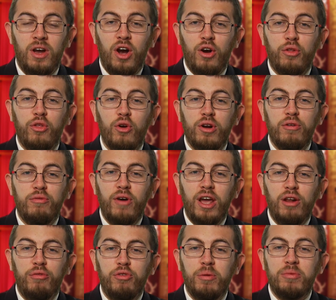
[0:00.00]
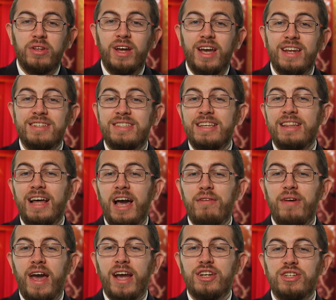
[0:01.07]
Our third and final film tonight is the
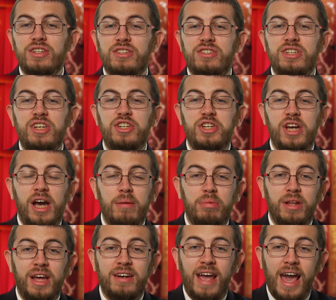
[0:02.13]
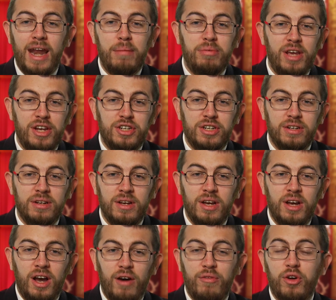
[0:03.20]
live action CGI blend adaptation
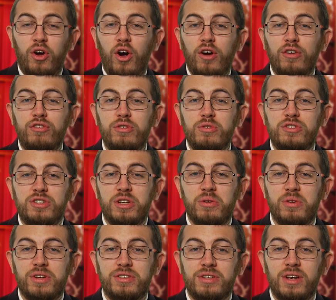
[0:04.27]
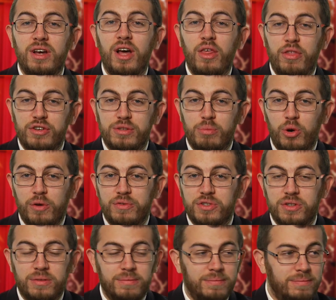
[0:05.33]
of the cartoon series The Smurfs.